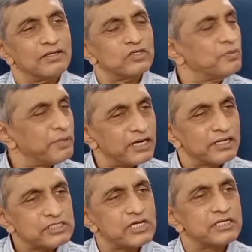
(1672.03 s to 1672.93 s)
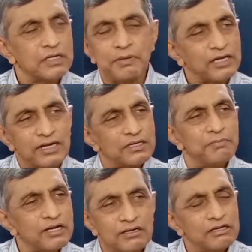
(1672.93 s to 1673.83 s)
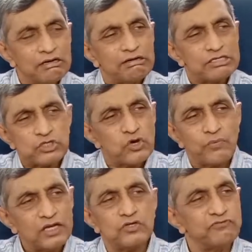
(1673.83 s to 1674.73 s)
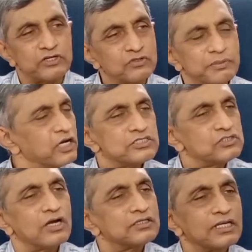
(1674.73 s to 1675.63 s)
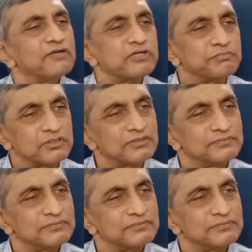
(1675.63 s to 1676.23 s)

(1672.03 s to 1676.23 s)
you may get excited, but ultimately it has no value for you because it's not deliverable.